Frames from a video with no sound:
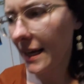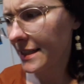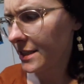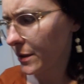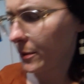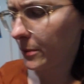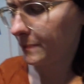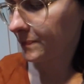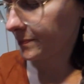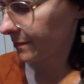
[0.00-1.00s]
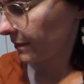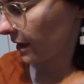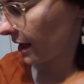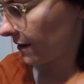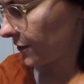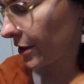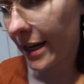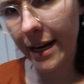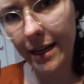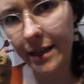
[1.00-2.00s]
And so if you're
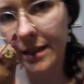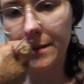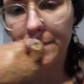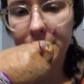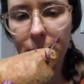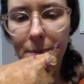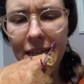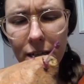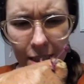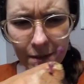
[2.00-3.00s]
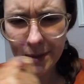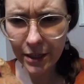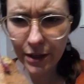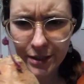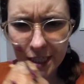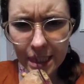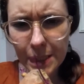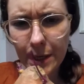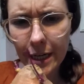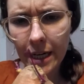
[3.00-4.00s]
getting sweet potatoes from the grocery
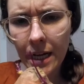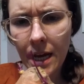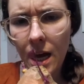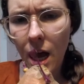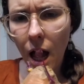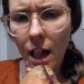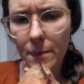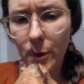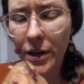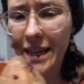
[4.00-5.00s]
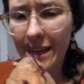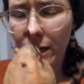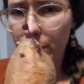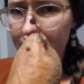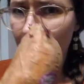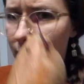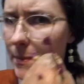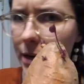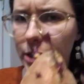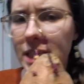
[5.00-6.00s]
store, organic ones have a
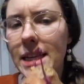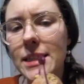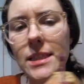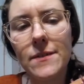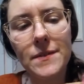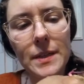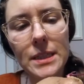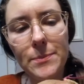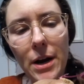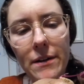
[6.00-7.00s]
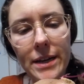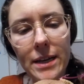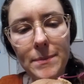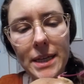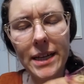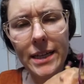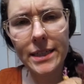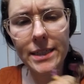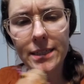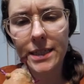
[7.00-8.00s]
better chance of sprouting
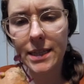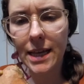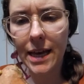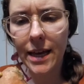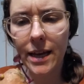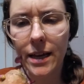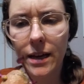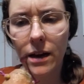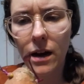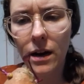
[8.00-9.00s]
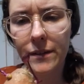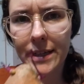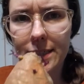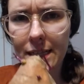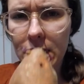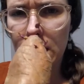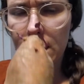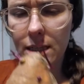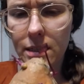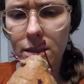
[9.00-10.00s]
because they are less
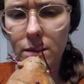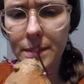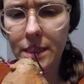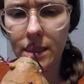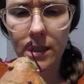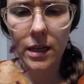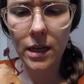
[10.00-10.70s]
likely to be